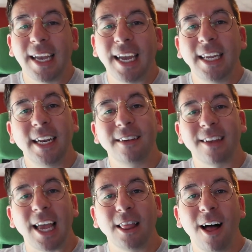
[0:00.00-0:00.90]
and he does
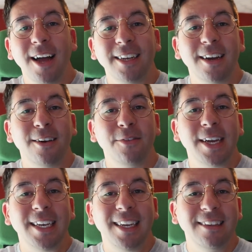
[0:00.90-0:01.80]
a lot
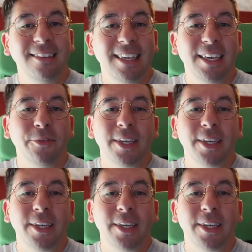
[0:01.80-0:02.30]
of Disney